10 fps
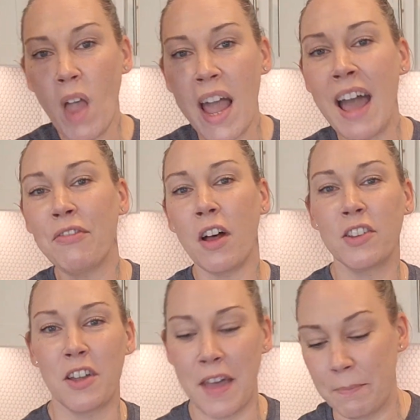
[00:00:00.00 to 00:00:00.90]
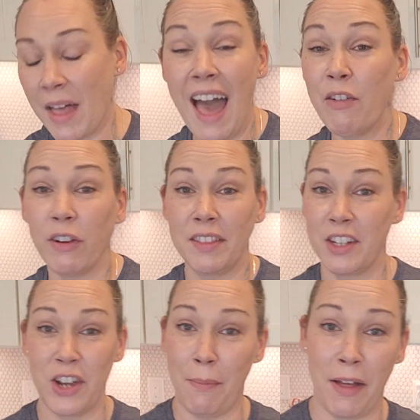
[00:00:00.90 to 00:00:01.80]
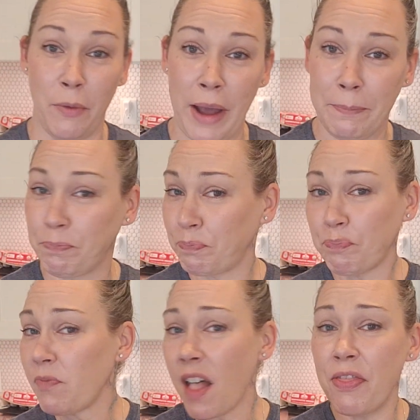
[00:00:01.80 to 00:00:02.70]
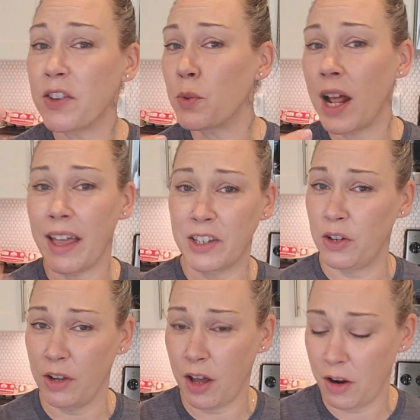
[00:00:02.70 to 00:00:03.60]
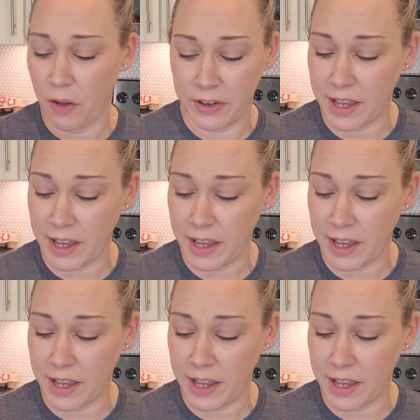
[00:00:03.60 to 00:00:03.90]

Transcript: I have thoughts on that. I haven't read this yet, by the way. This is what I like to do. Y'all know this.